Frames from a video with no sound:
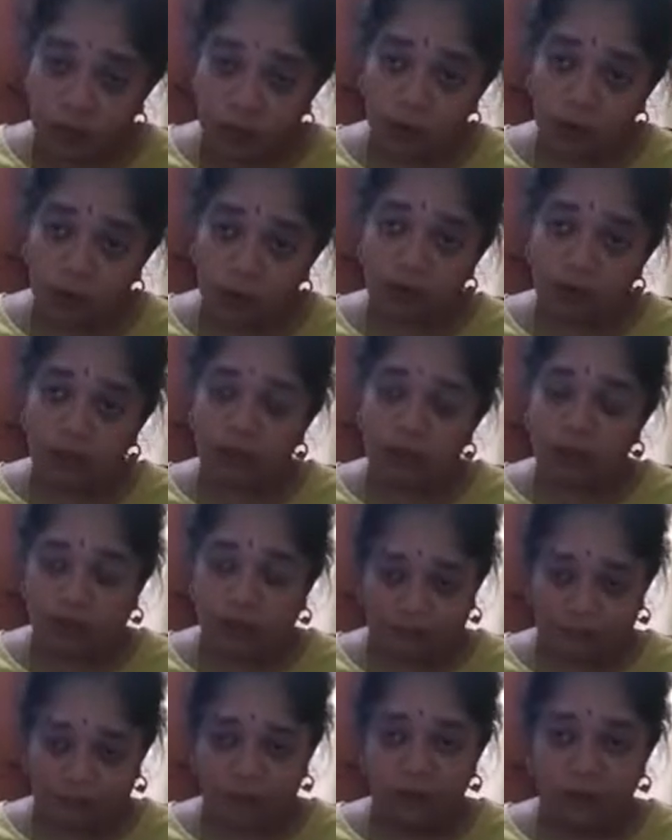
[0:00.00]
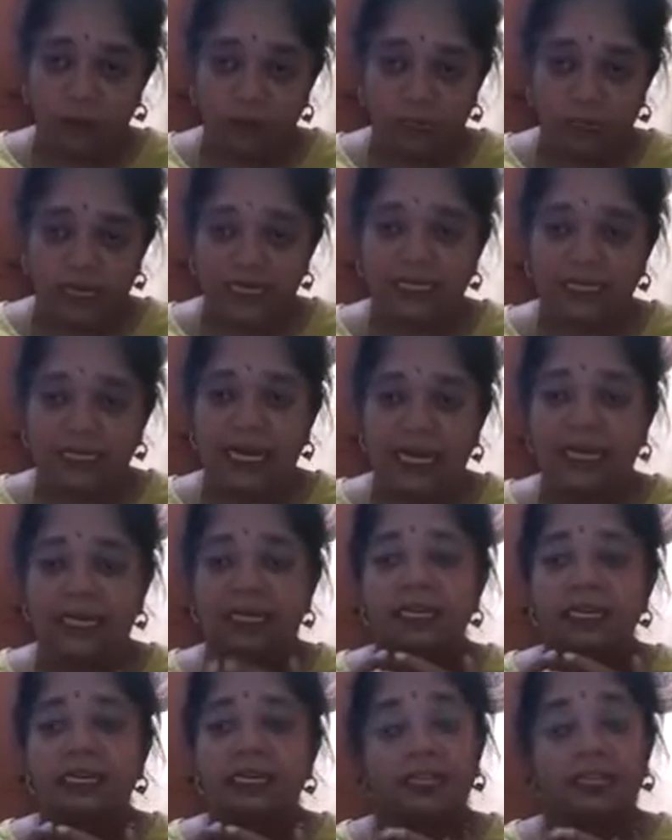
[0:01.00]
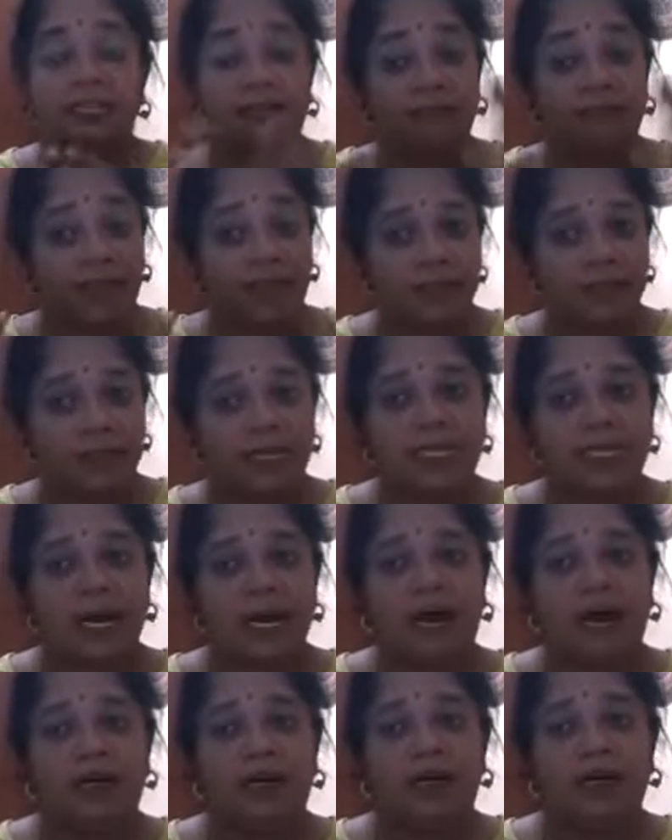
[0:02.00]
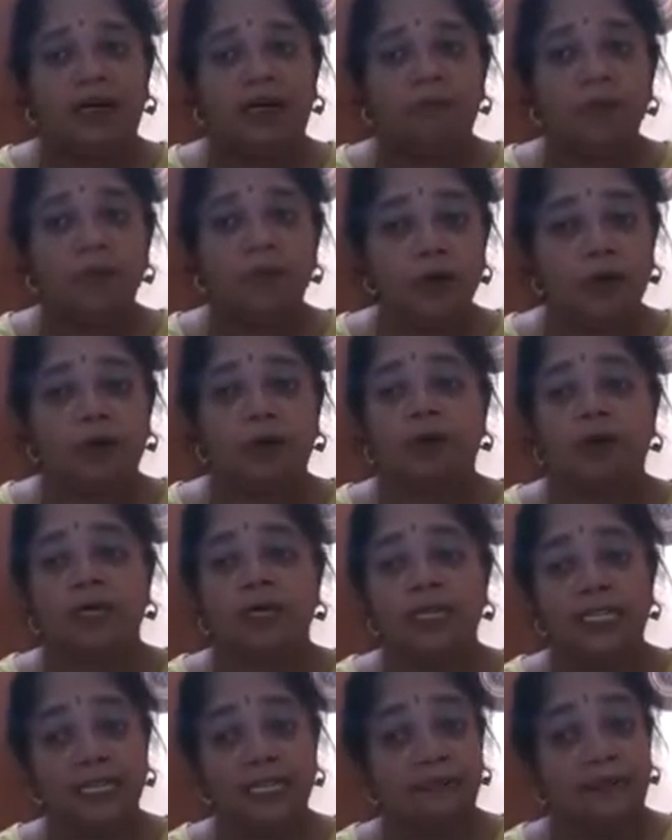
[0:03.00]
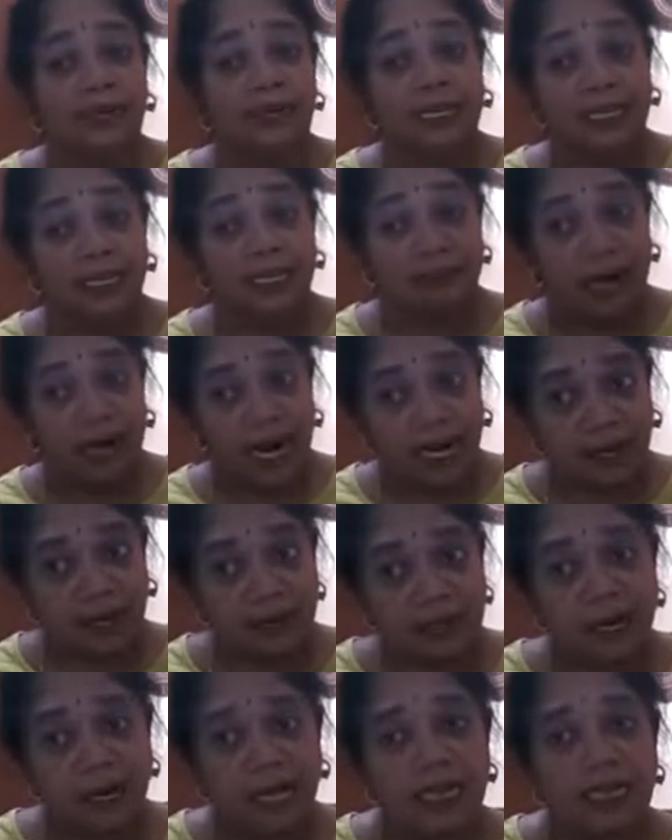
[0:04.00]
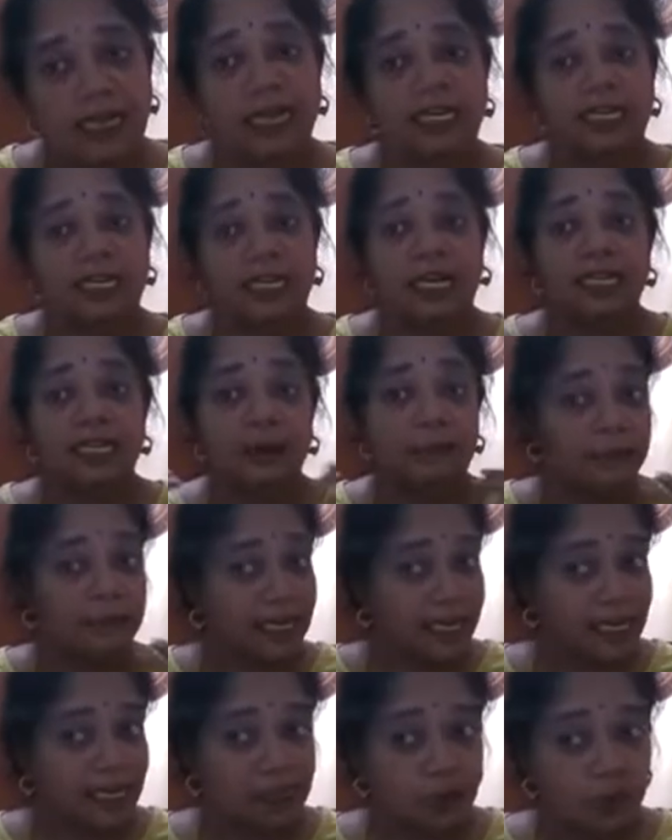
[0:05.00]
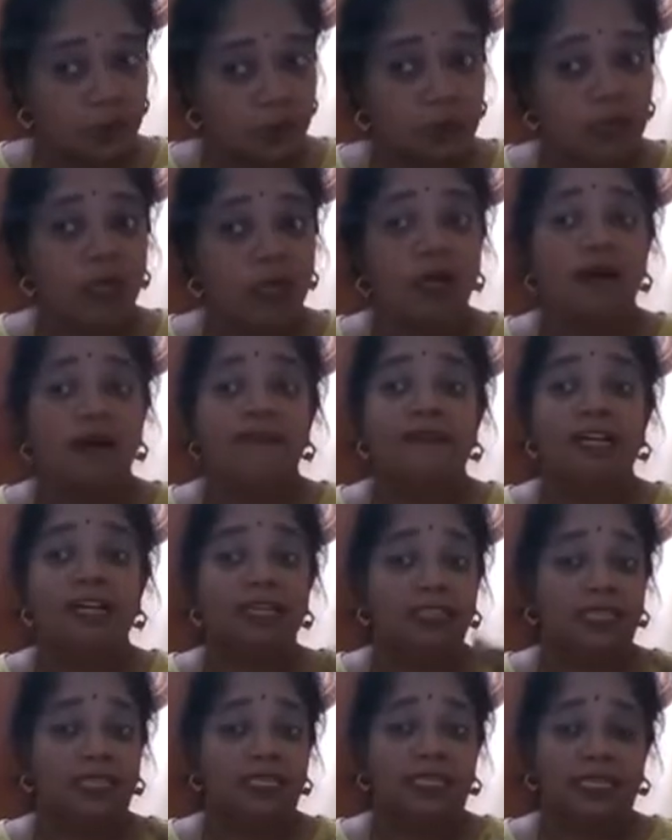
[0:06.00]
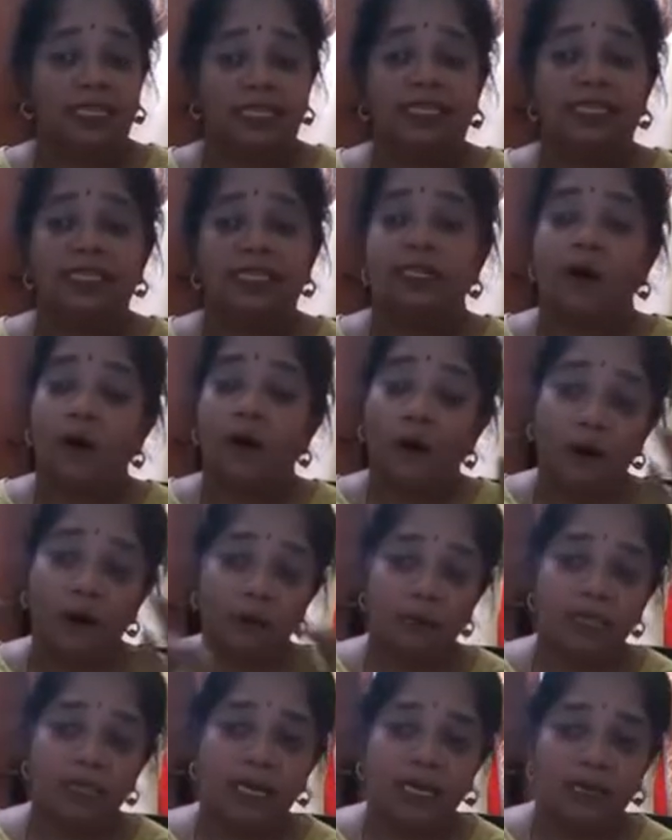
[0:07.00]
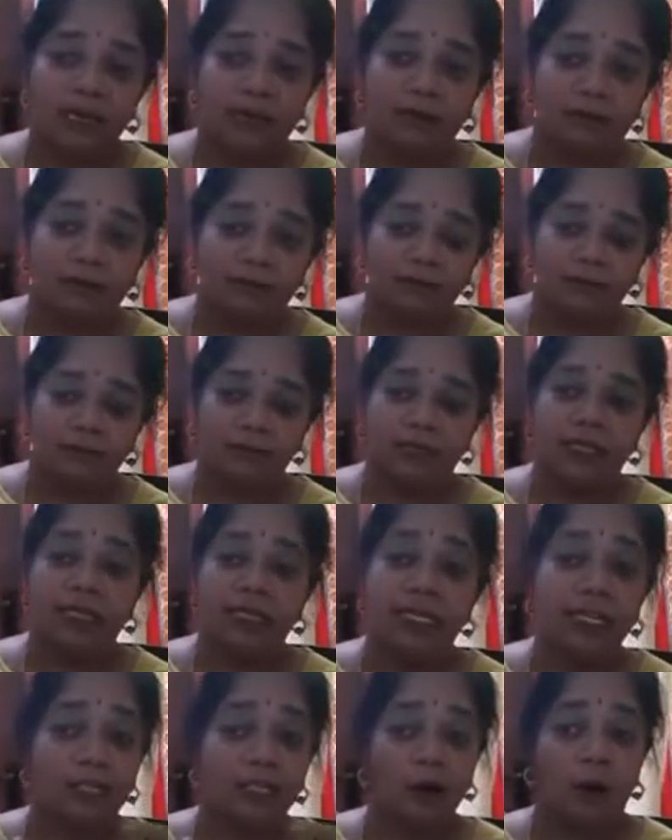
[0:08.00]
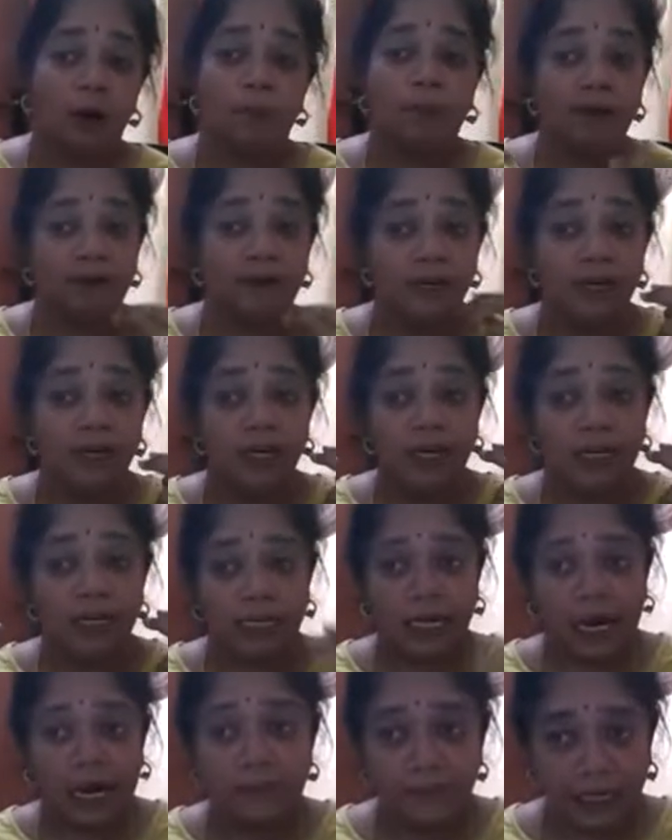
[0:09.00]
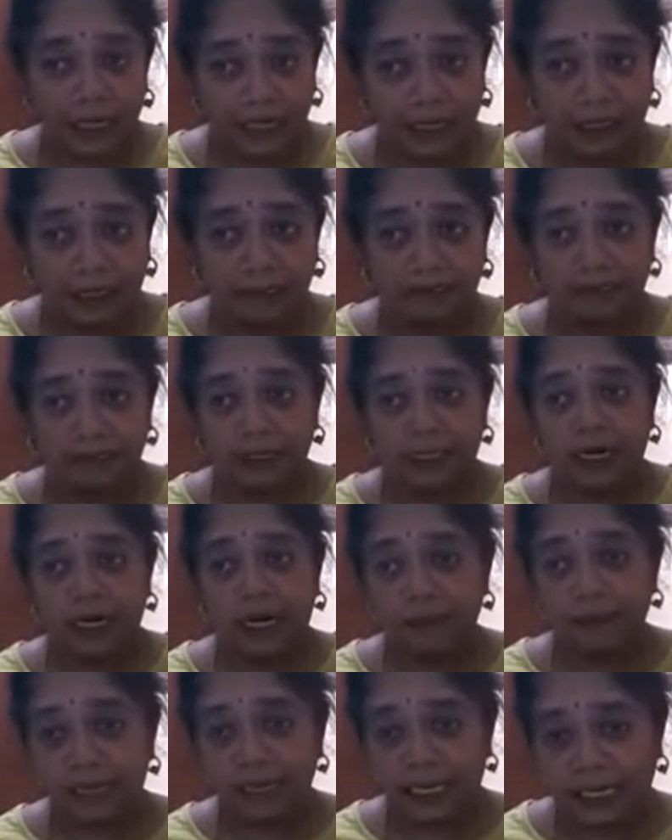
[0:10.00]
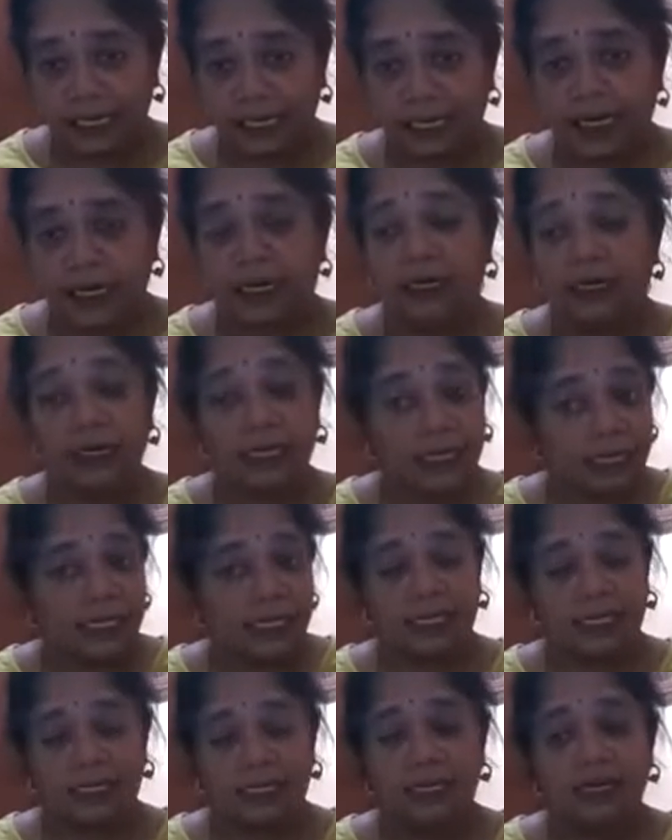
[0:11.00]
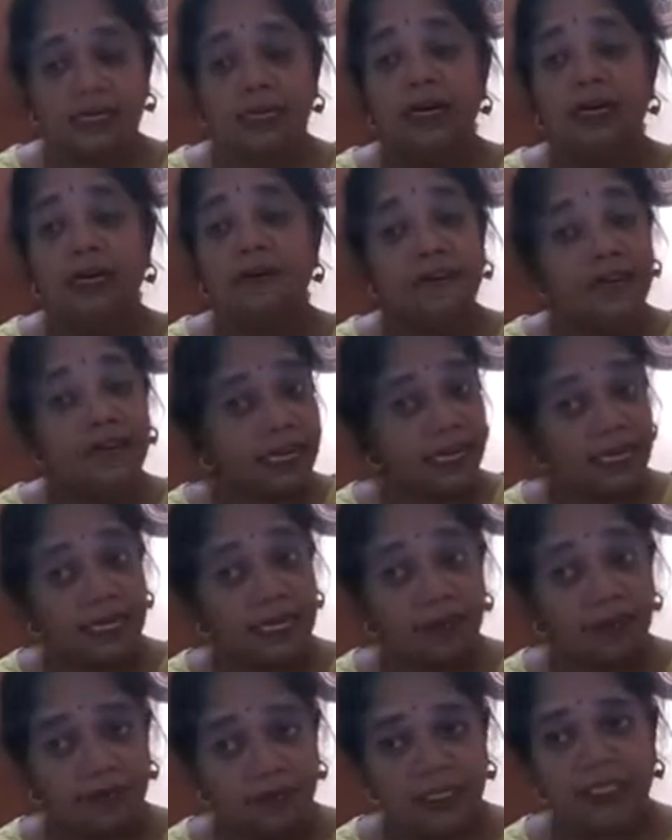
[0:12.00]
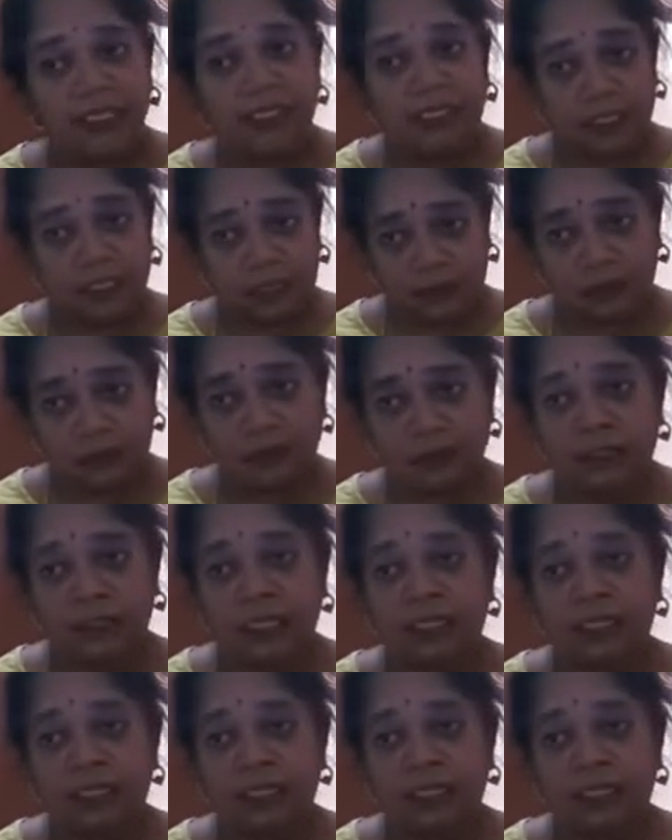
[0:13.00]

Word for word: to uh, I mean, noted that the famous uh, book uh, written by Mahakavi Kalidasa, uh, the Meghadoot, was written on the um, hilltop of Ramgarh, Ramteka uh, Hills, where we uh,